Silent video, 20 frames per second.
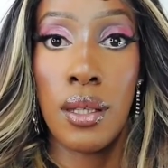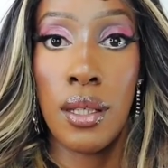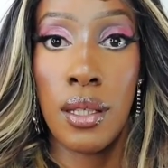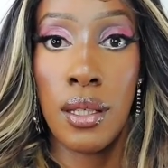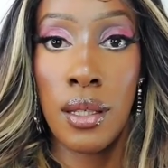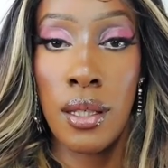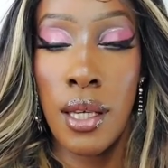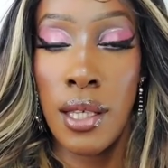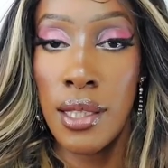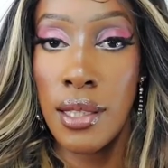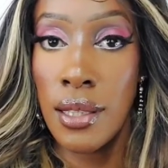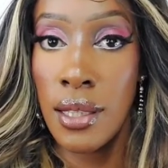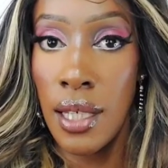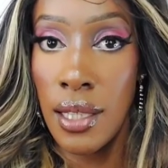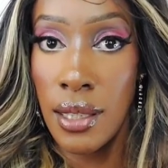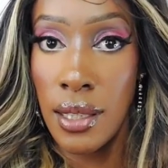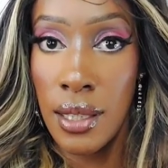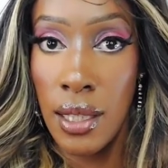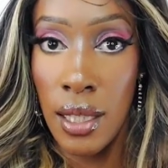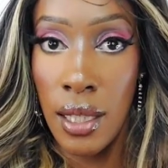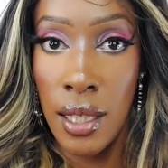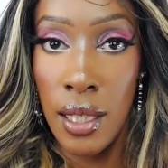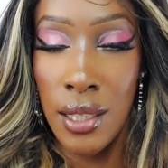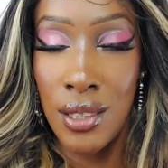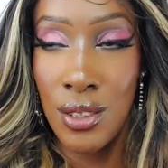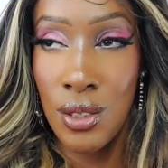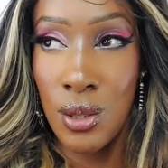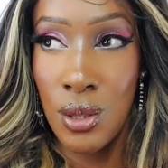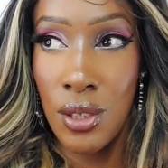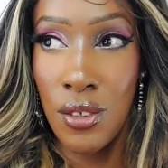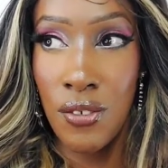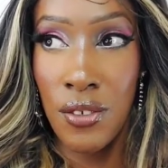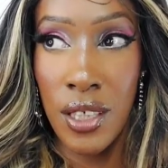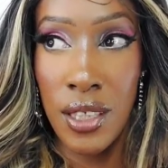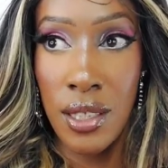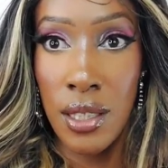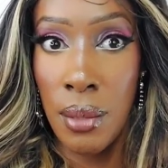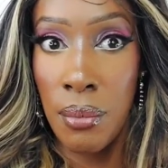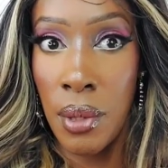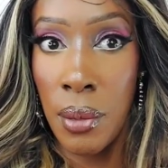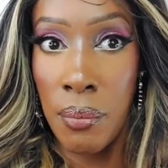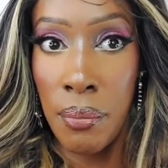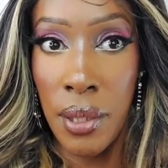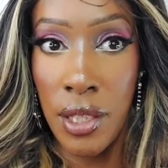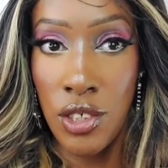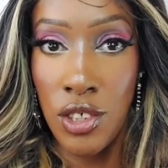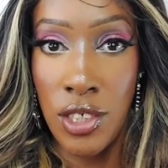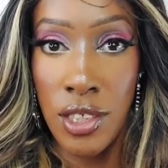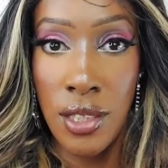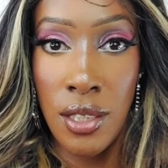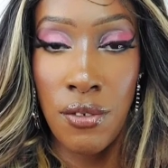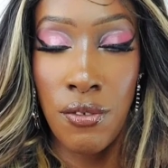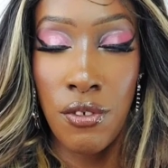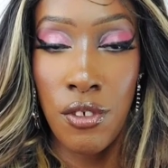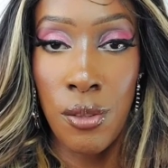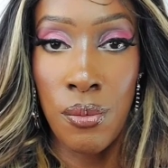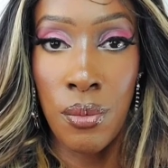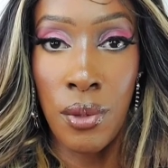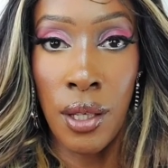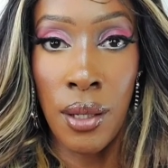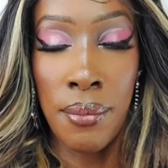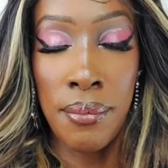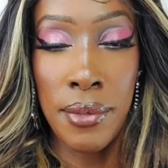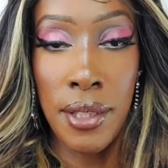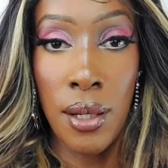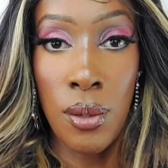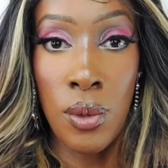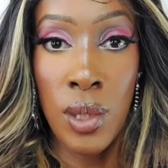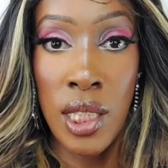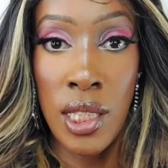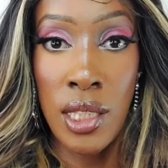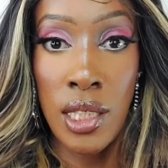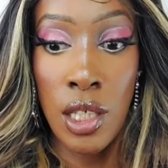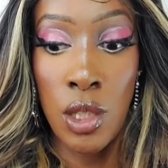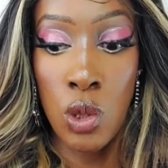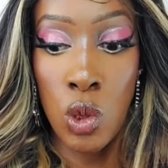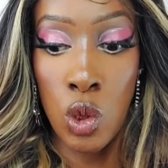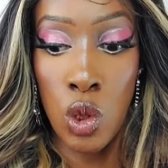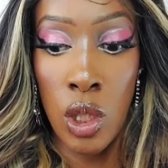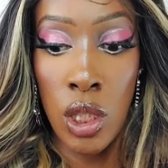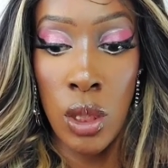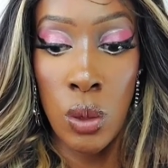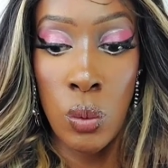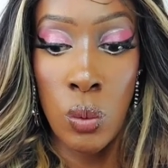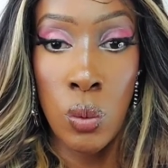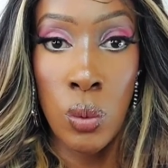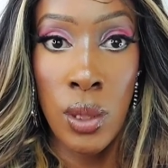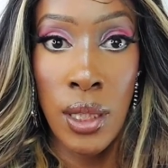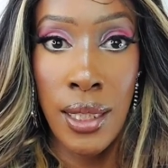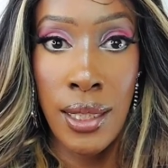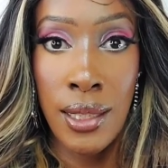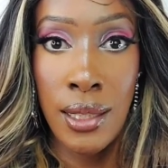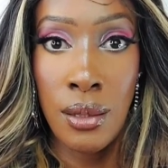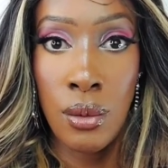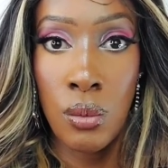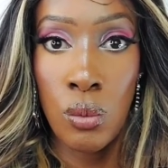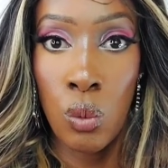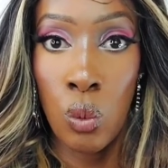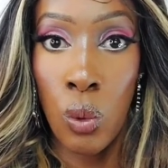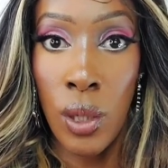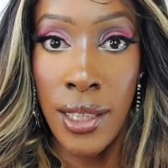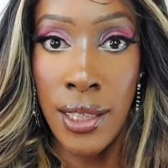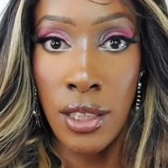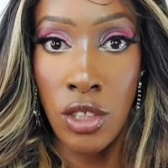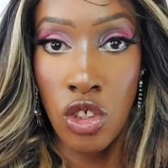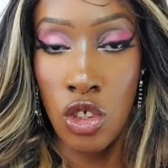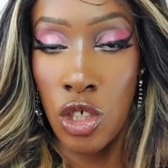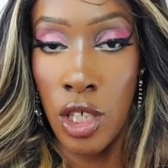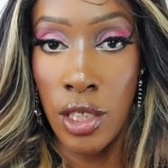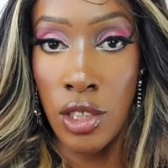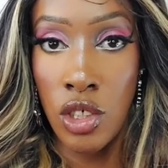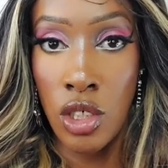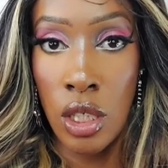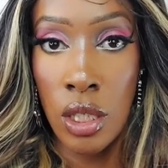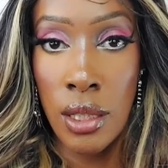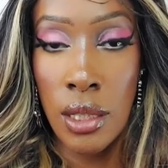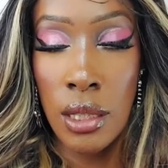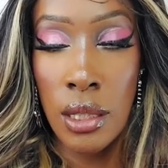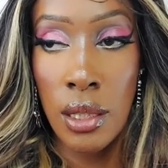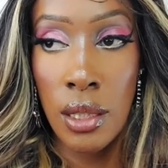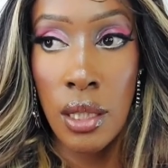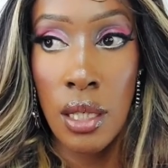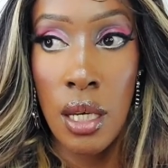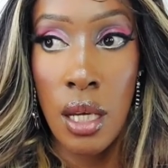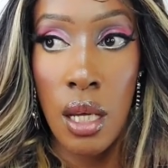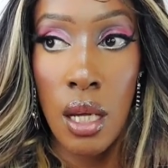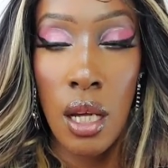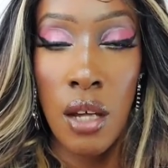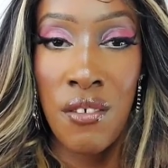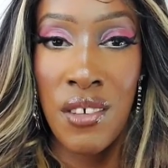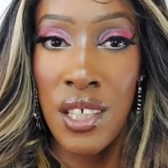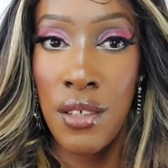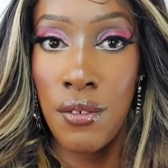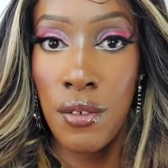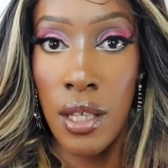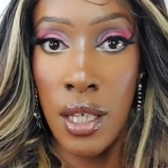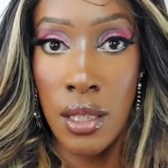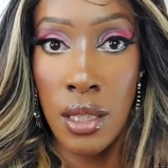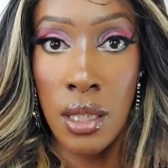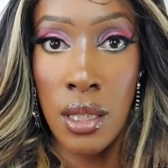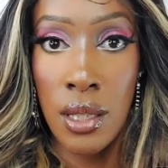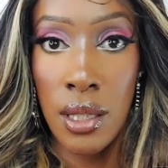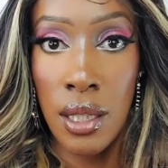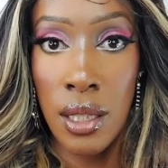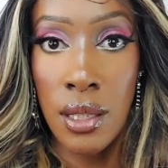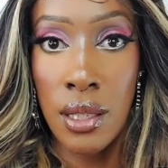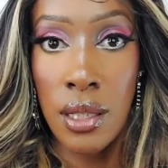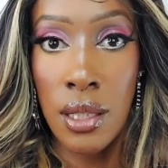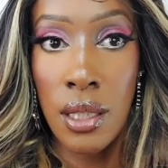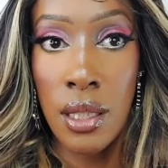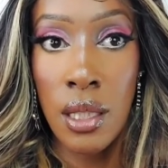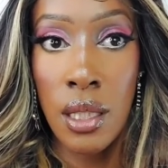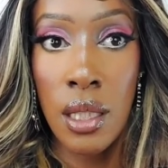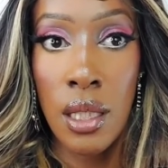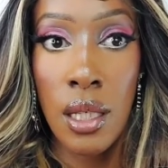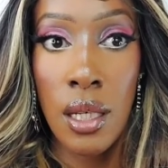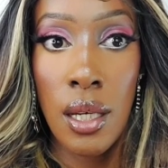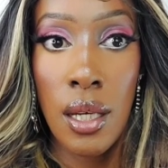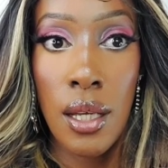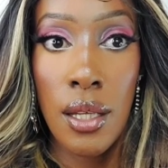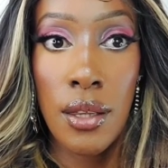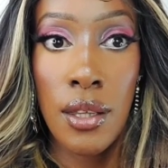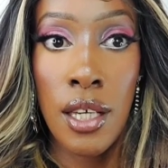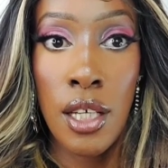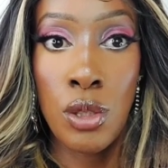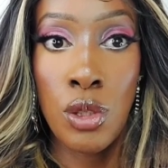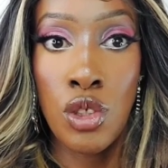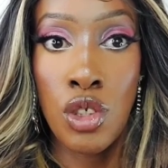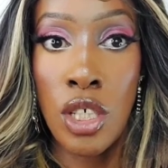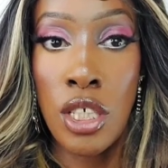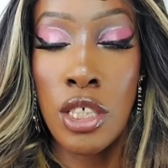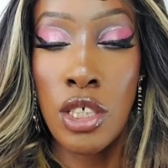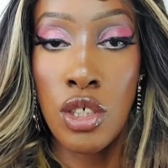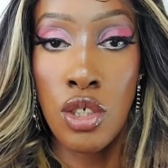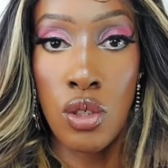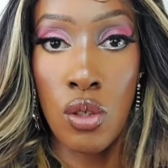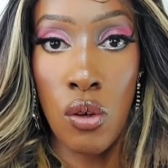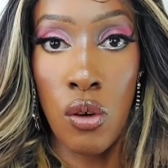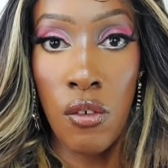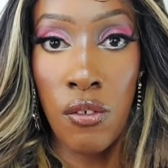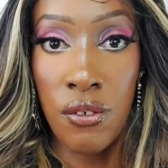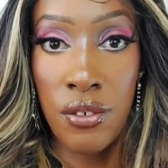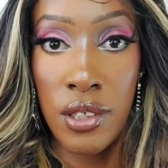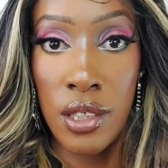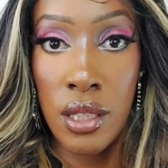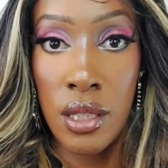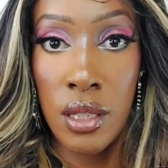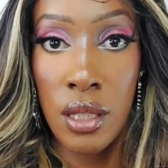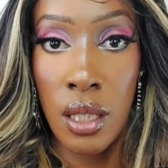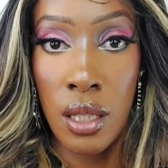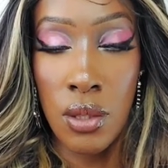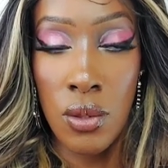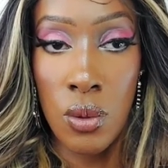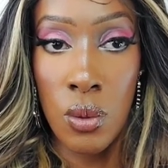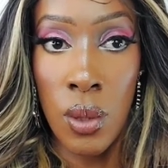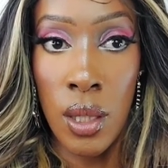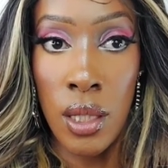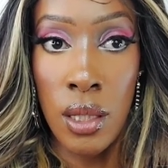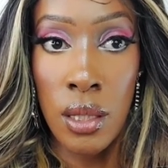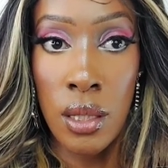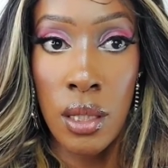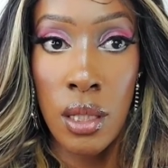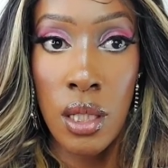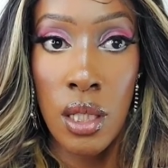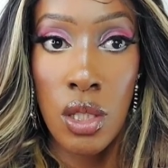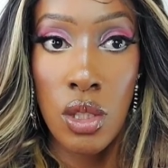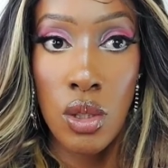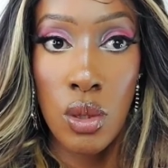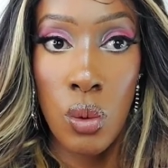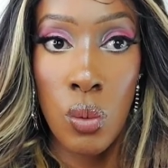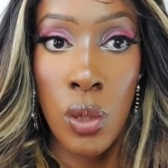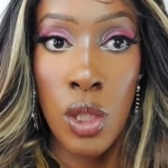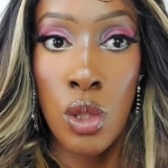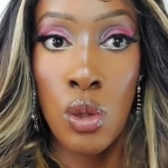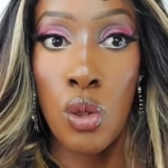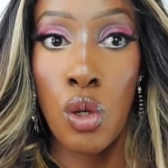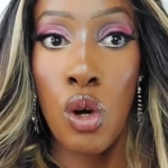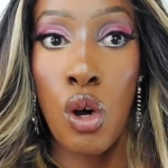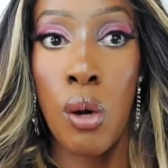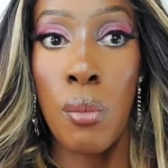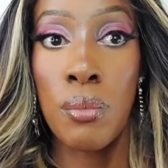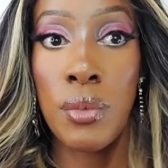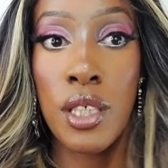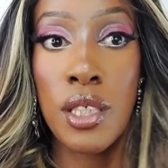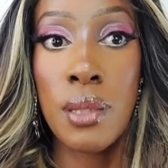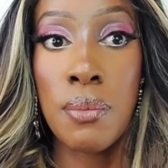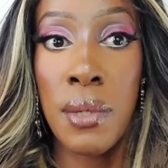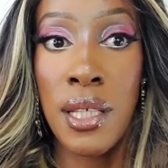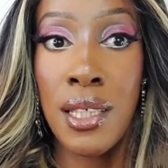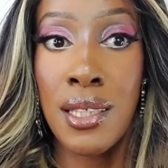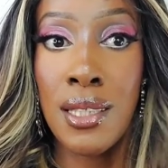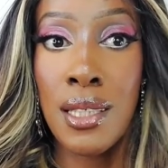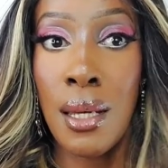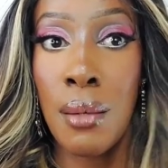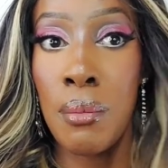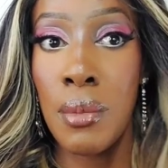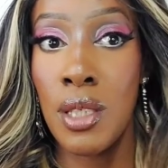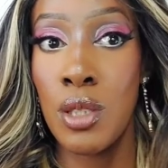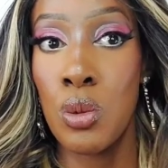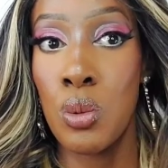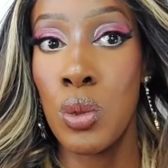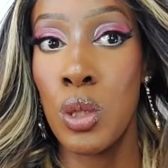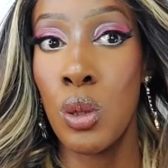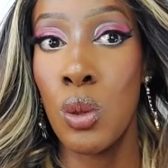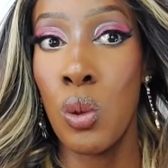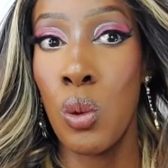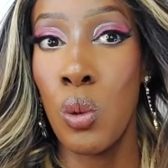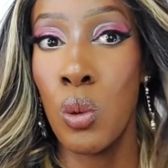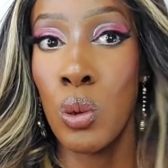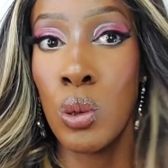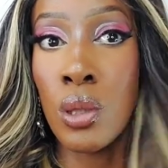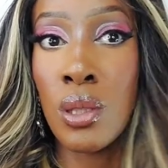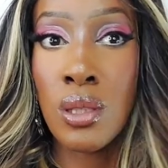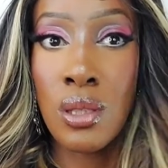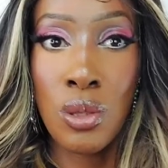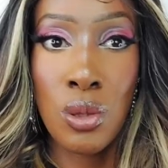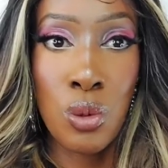that seller, it's not the first time I'm purchasing from them. Their wigs are usually really well structured. Even if they're synthetic, they're usually soft. That's one. So when you comb this, by the time it will hold